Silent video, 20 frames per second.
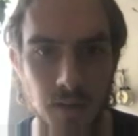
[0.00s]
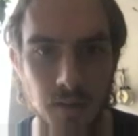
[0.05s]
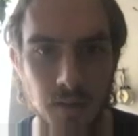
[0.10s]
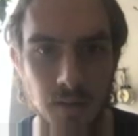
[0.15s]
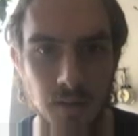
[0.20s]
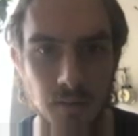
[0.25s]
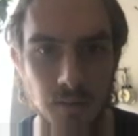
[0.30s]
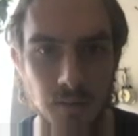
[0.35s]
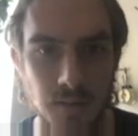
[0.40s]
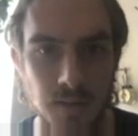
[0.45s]

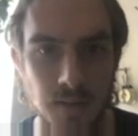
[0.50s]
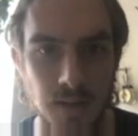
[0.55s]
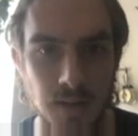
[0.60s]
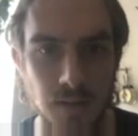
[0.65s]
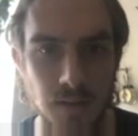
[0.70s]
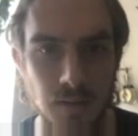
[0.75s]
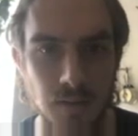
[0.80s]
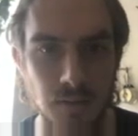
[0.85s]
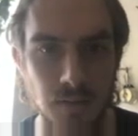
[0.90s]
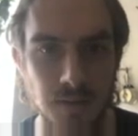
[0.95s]
You see that
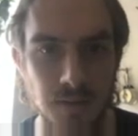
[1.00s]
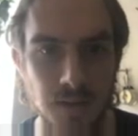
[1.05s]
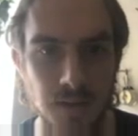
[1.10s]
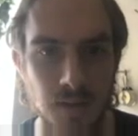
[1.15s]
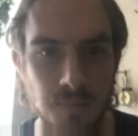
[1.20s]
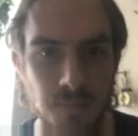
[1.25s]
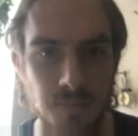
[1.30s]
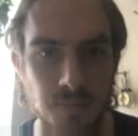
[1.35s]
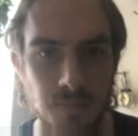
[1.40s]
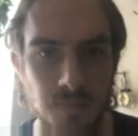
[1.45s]
it goes
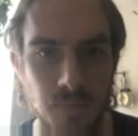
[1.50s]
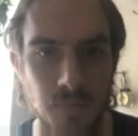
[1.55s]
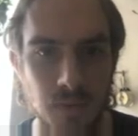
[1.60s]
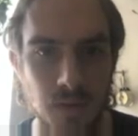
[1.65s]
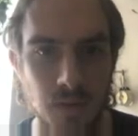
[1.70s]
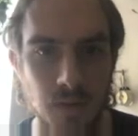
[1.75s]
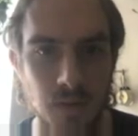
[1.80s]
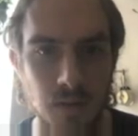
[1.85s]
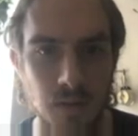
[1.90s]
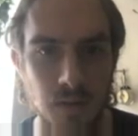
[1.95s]
up
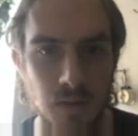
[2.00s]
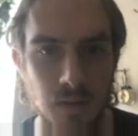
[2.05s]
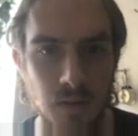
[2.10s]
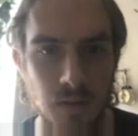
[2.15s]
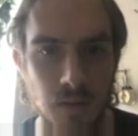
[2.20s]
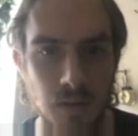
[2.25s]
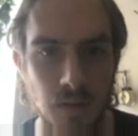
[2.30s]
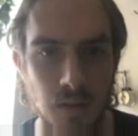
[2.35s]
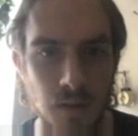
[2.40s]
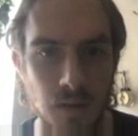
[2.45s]

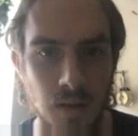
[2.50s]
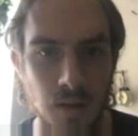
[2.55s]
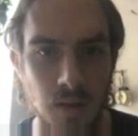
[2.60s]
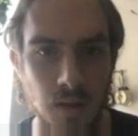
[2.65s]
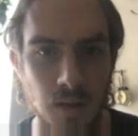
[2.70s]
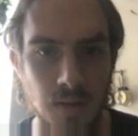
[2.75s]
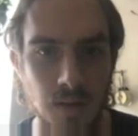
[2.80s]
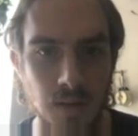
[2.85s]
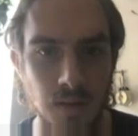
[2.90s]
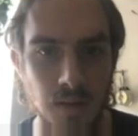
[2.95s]

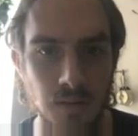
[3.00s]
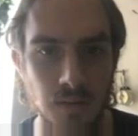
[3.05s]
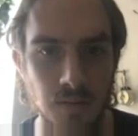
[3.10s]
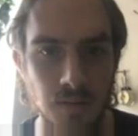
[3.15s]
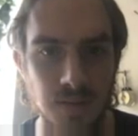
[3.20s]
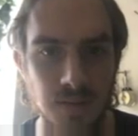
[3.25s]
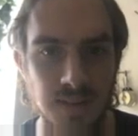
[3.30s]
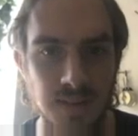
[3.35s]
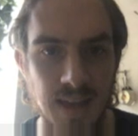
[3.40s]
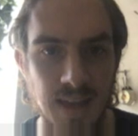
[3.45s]
and then it goes
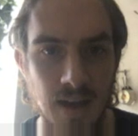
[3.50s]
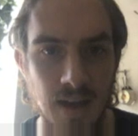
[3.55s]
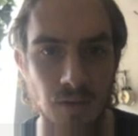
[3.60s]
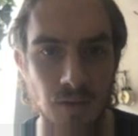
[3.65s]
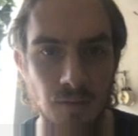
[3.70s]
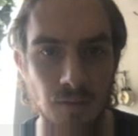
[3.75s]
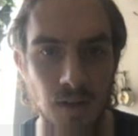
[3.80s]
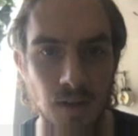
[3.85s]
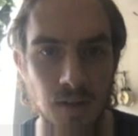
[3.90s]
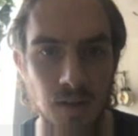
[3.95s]
down,
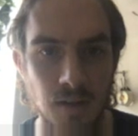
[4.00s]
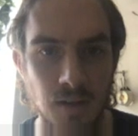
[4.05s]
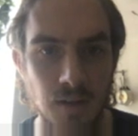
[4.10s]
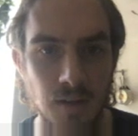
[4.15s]
right?